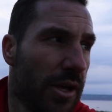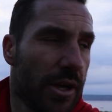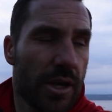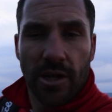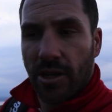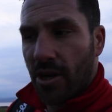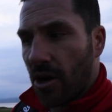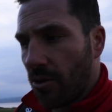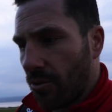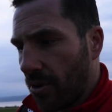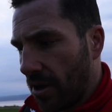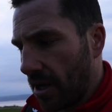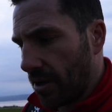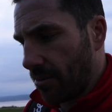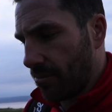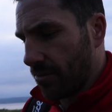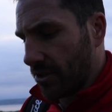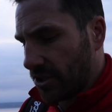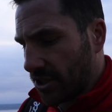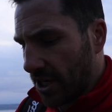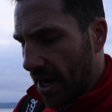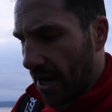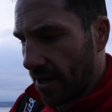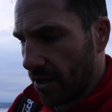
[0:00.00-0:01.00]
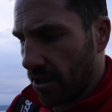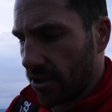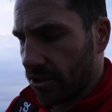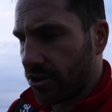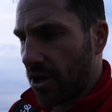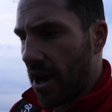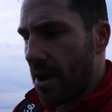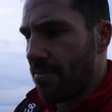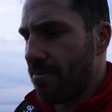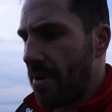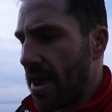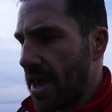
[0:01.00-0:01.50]
You know, like my channel, I
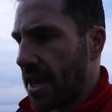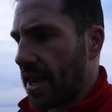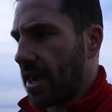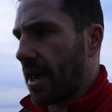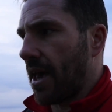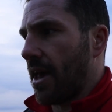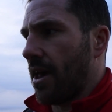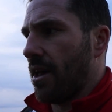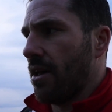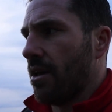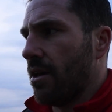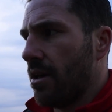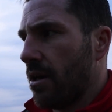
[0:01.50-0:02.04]
try and make it